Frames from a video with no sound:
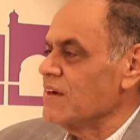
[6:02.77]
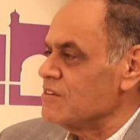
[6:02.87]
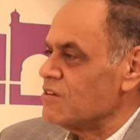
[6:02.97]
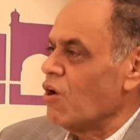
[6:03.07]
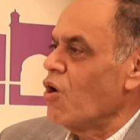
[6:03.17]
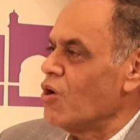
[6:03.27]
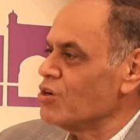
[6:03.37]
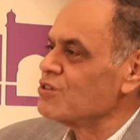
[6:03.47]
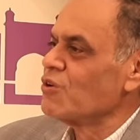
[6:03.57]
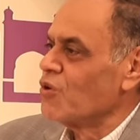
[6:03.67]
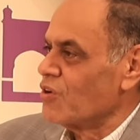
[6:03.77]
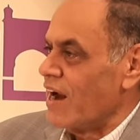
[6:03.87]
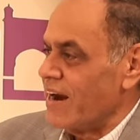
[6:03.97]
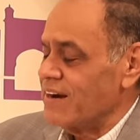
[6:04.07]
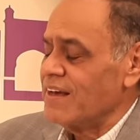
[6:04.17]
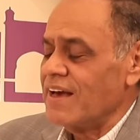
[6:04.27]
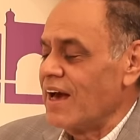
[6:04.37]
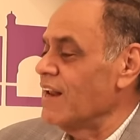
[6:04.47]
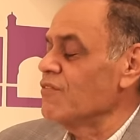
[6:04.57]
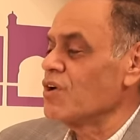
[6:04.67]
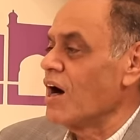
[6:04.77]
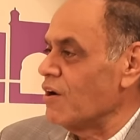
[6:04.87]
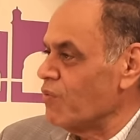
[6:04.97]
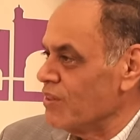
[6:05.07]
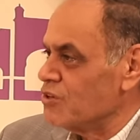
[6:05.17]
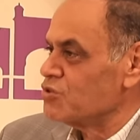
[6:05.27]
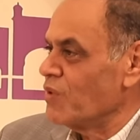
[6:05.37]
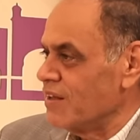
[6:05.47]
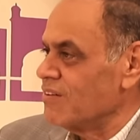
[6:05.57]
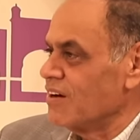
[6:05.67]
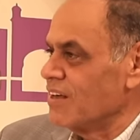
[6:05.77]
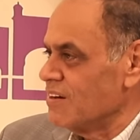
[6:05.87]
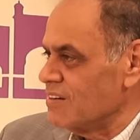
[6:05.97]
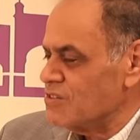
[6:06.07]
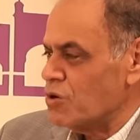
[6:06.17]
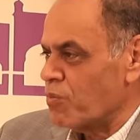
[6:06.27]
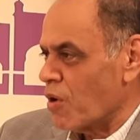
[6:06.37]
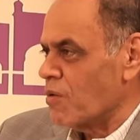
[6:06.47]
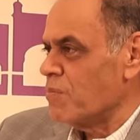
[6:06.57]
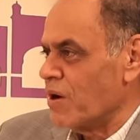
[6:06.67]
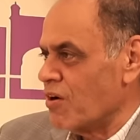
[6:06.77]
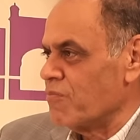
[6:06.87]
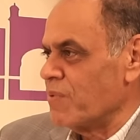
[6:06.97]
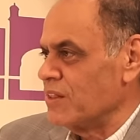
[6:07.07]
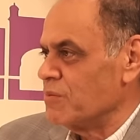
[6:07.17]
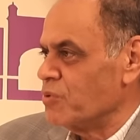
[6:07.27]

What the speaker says: It's a long, slow grind. And if you can't wait those 20, 30 years, you're probably better off playing the